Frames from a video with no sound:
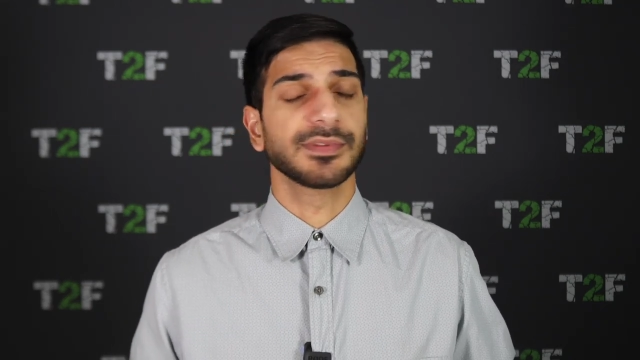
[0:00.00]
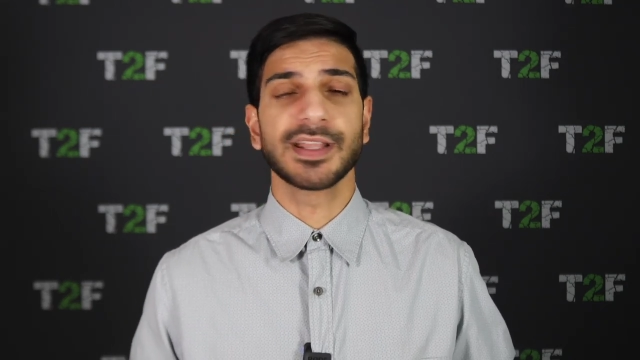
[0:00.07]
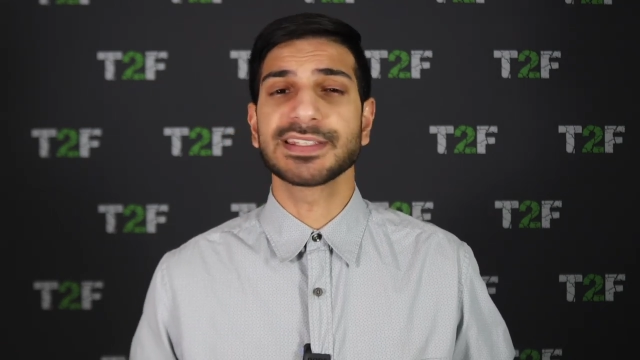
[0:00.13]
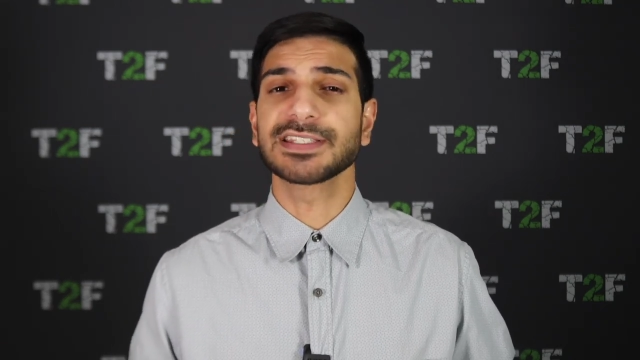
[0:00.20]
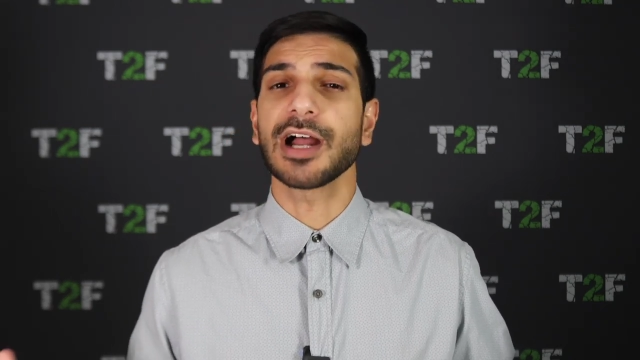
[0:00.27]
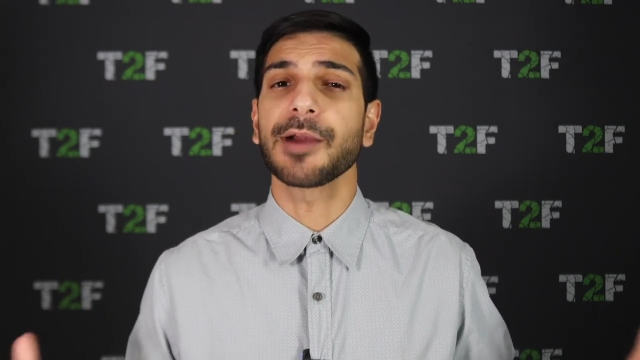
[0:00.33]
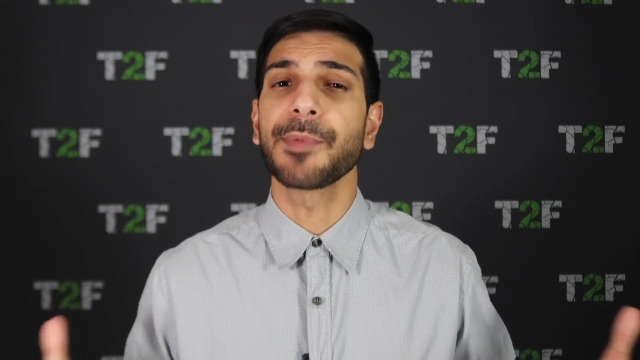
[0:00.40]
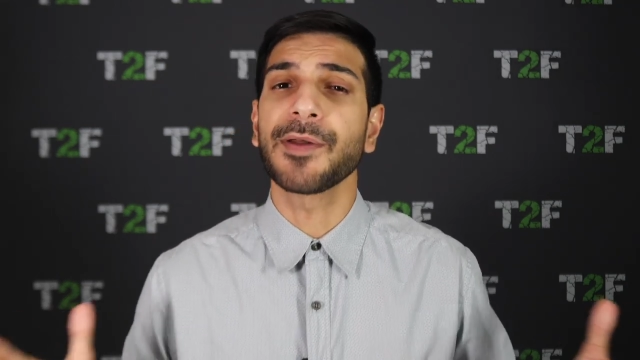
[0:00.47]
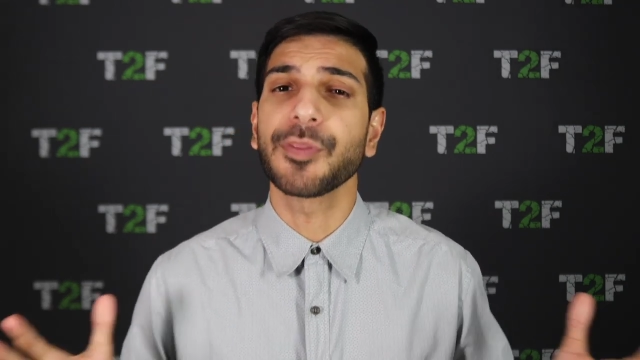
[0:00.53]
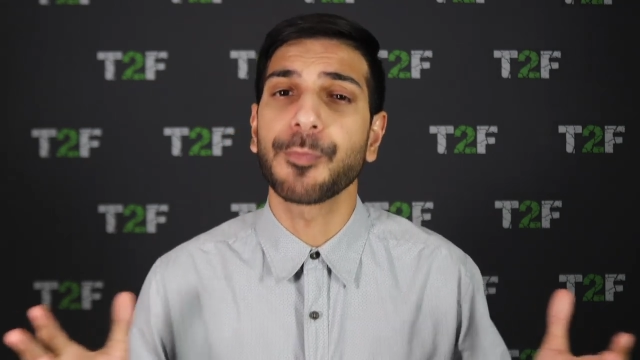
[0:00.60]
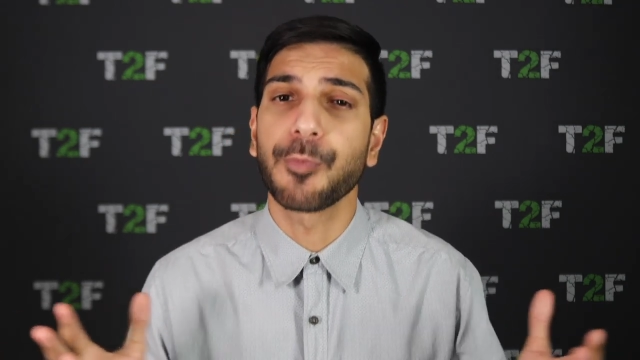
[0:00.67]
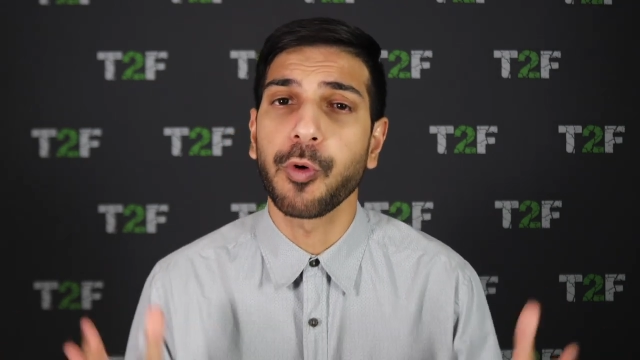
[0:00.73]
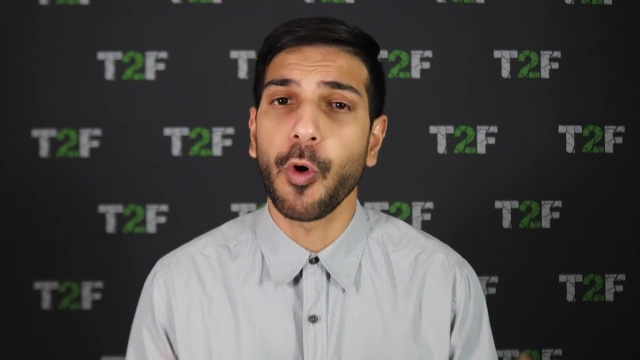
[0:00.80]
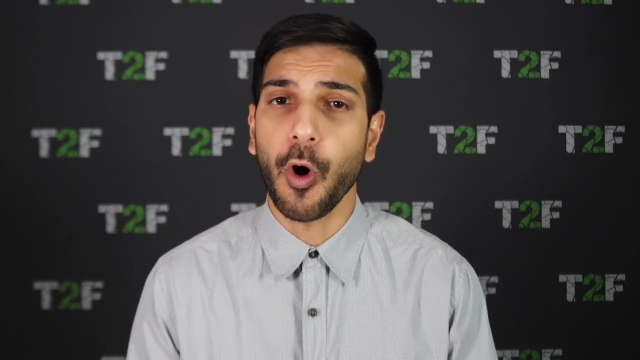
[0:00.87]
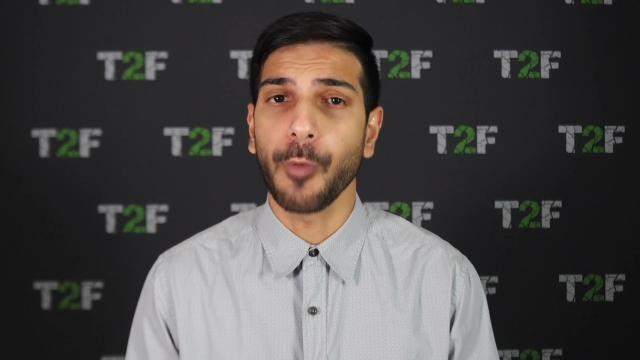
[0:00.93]
let's talk about the
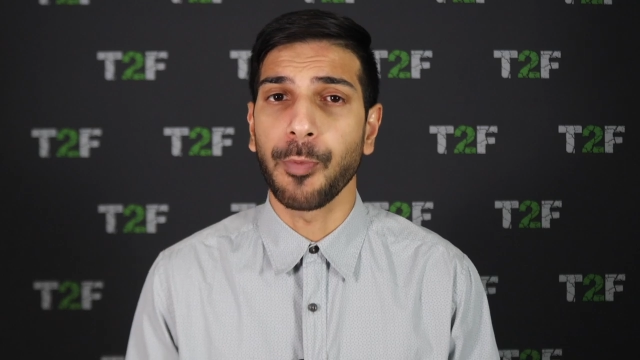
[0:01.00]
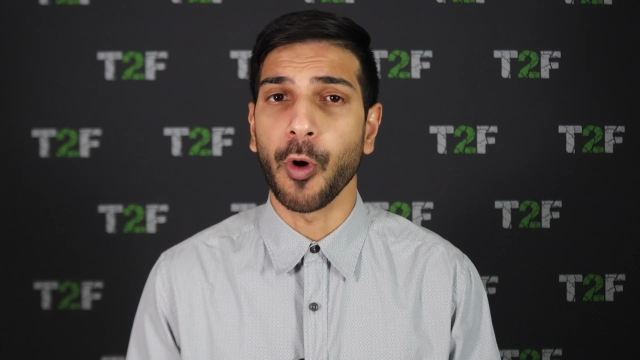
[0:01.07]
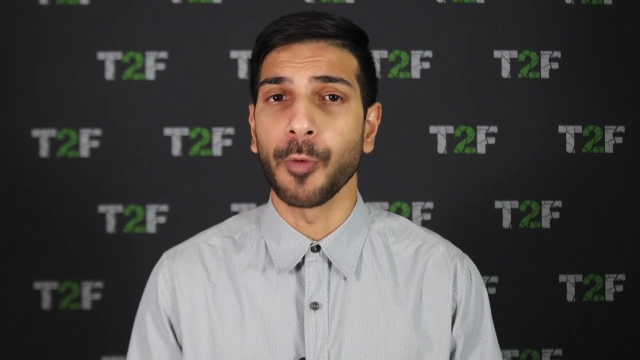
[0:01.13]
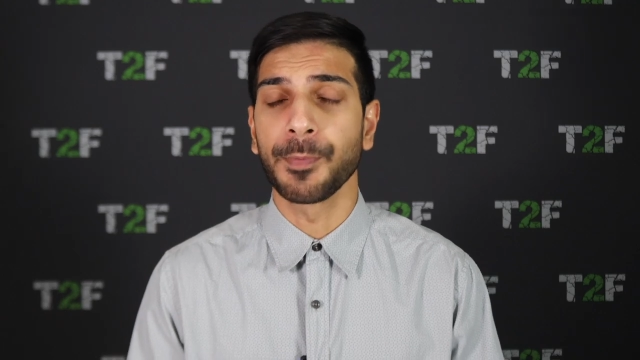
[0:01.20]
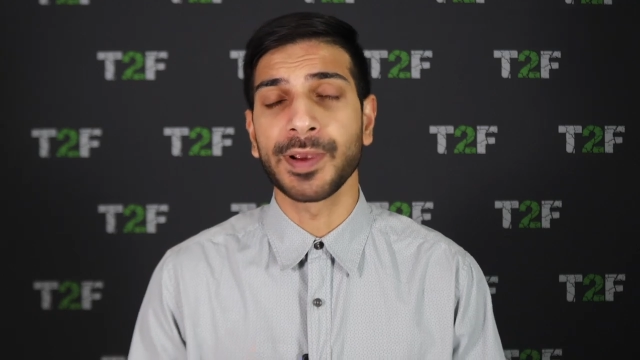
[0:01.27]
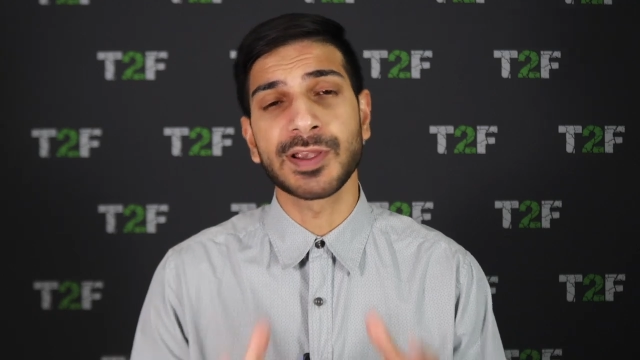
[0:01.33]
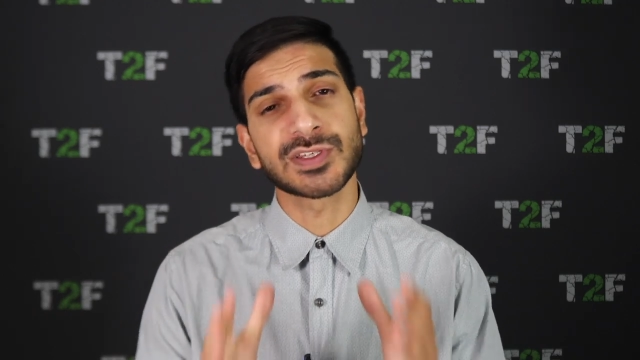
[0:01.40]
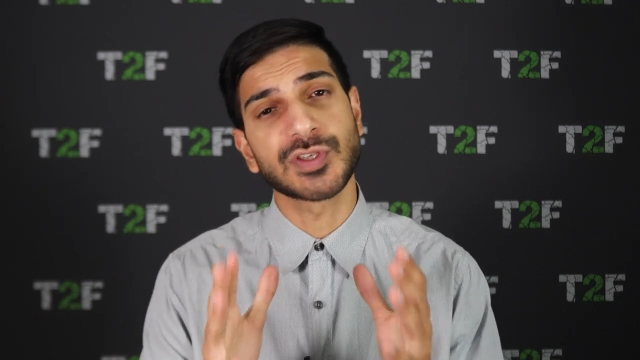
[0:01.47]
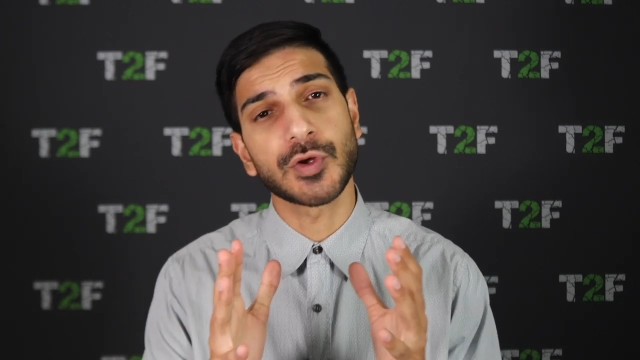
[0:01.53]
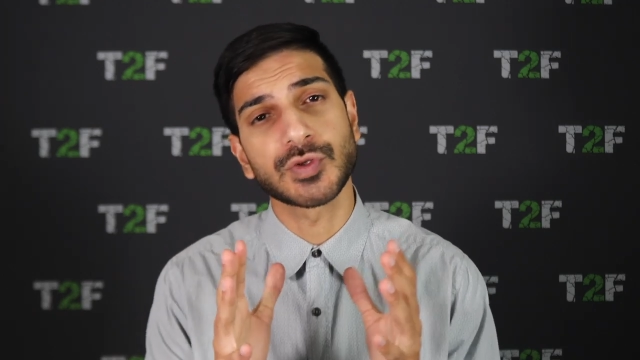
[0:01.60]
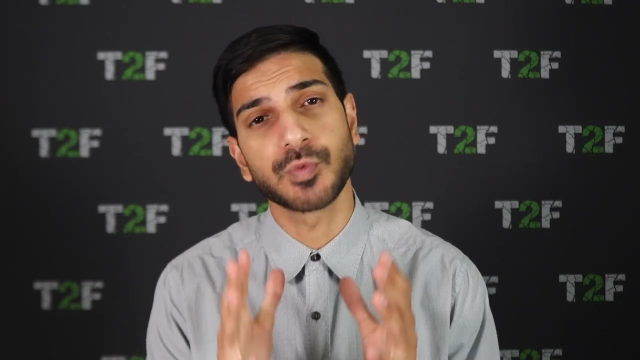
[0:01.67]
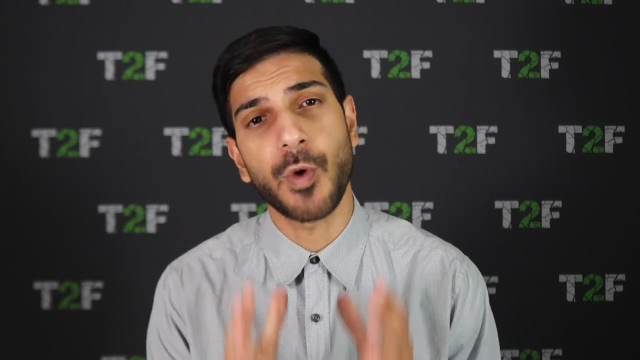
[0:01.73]
Pro Bowl, because those